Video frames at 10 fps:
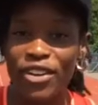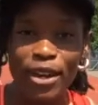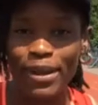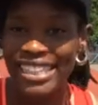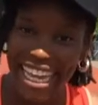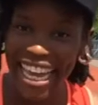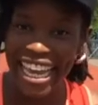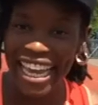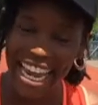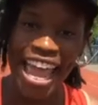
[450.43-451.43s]
going to be
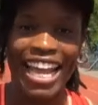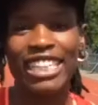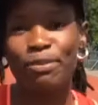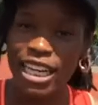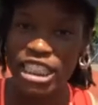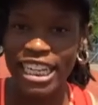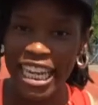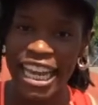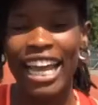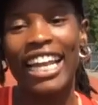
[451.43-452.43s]
saying,
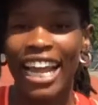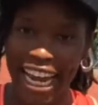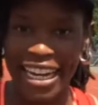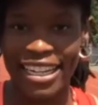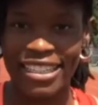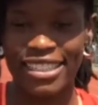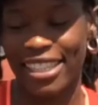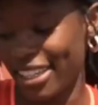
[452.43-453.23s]
especially in England.